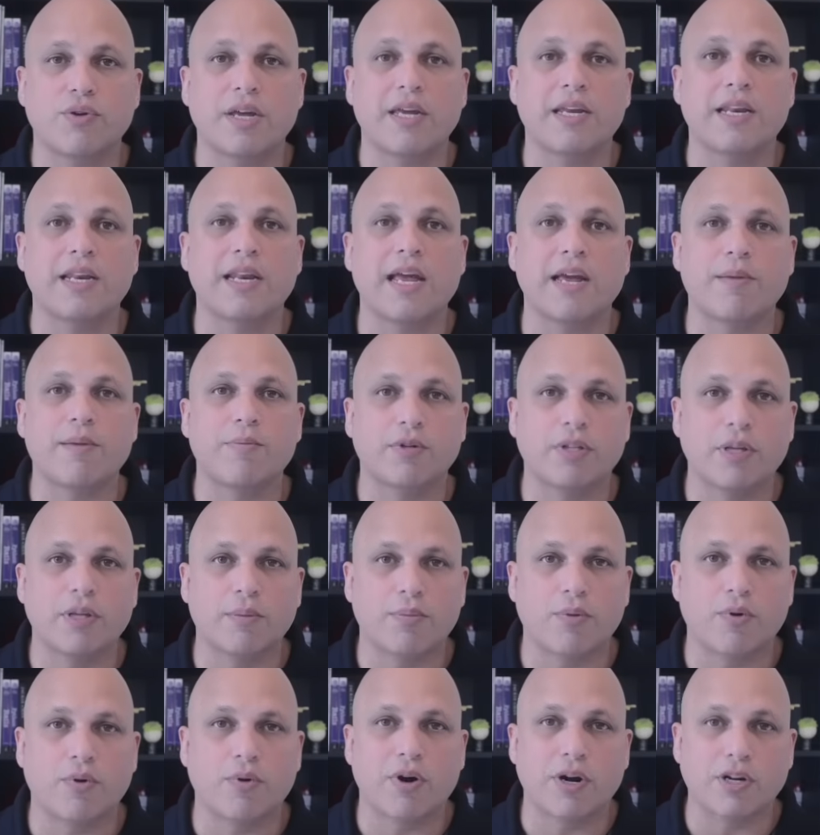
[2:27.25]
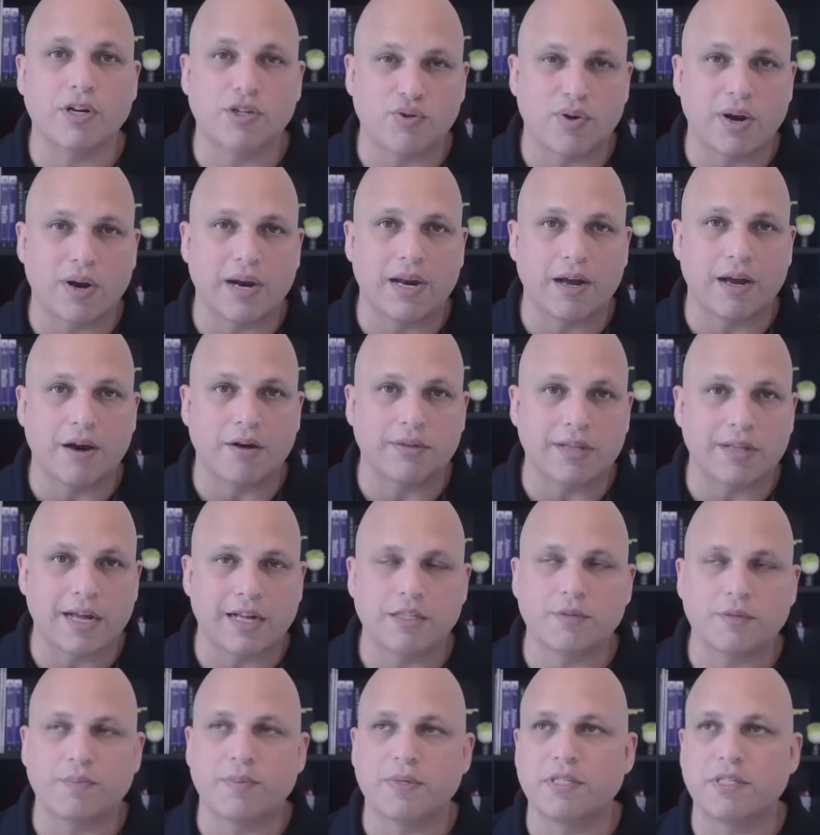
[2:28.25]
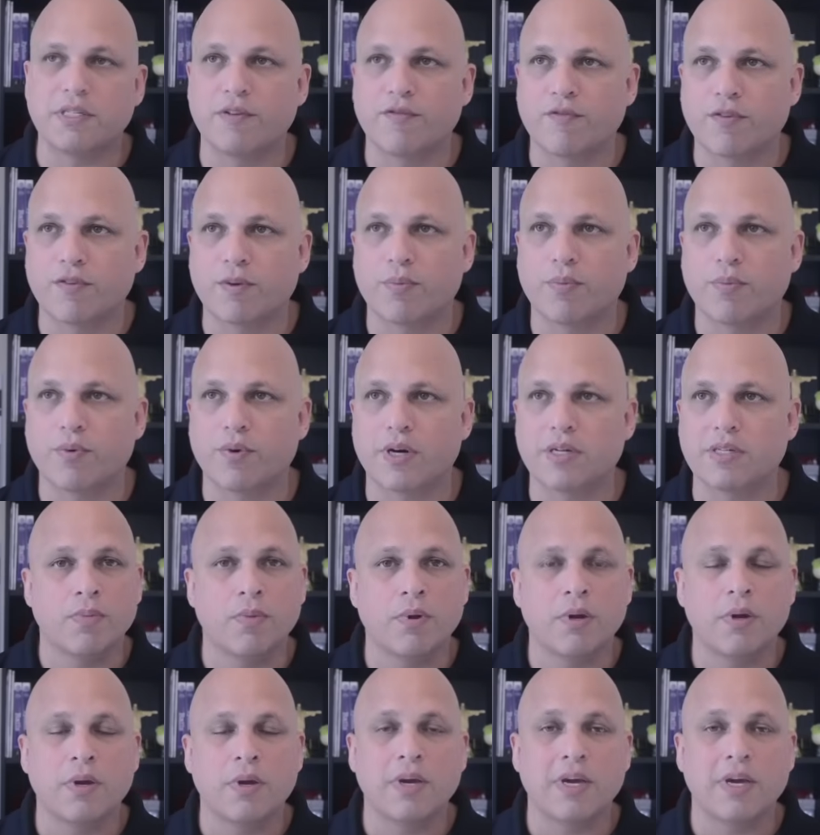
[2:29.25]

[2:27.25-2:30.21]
enable the port or allow that specific port.